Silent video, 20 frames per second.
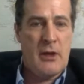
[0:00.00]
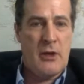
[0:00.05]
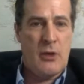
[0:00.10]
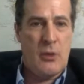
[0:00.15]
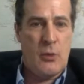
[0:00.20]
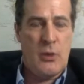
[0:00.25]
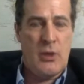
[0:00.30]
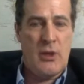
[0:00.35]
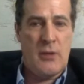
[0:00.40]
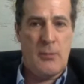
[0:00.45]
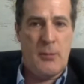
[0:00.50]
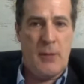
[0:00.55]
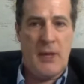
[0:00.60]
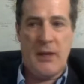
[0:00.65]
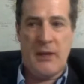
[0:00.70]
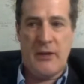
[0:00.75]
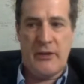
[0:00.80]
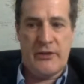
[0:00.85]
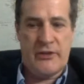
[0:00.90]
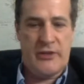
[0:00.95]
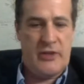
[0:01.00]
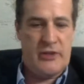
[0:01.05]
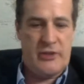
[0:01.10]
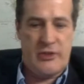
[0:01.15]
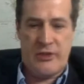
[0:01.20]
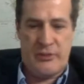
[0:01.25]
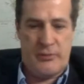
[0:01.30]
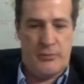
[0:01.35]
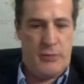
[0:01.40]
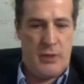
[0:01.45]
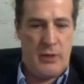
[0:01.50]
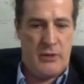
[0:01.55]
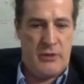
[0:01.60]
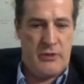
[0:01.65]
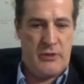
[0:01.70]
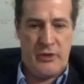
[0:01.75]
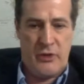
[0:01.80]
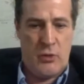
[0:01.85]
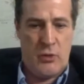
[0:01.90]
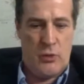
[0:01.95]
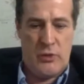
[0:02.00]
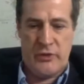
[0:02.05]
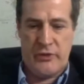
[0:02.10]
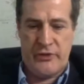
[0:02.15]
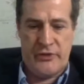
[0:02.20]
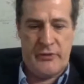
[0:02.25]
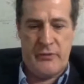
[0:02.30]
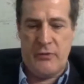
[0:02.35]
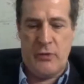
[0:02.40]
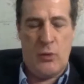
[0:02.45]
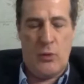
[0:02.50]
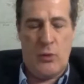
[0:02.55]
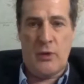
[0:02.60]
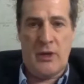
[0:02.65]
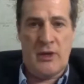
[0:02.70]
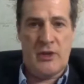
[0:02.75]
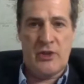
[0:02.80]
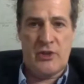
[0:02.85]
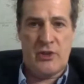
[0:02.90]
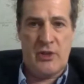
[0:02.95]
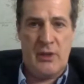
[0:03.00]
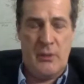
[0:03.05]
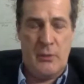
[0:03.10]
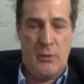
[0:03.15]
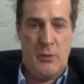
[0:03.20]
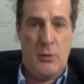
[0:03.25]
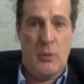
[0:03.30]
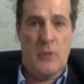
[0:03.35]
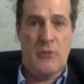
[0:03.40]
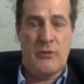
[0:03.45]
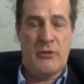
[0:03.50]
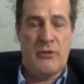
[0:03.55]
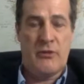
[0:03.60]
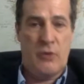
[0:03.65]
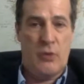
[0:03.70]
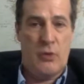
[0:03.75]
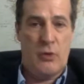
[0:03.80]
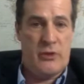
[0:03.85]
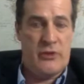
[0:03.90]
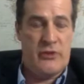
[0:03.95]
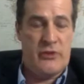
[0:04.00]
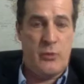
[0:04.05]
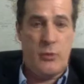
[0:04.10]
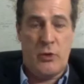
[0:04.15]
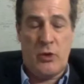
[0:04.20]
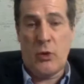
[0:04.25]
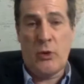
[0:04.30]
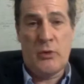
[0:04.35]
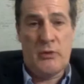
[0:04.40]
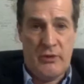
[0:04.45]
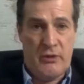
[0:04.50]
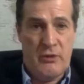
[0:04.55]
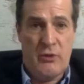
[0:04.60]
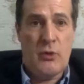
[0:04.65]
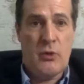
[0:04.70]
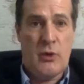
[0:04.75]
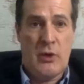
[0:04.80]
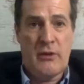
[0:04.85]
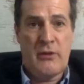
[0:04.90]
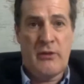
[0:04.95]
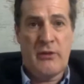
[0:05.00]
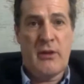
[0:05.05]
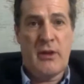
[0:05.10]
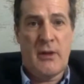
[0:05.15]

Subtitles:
You know, we can make a decision as brothers and owners of going, actually, we want to do this, so we're going to do it.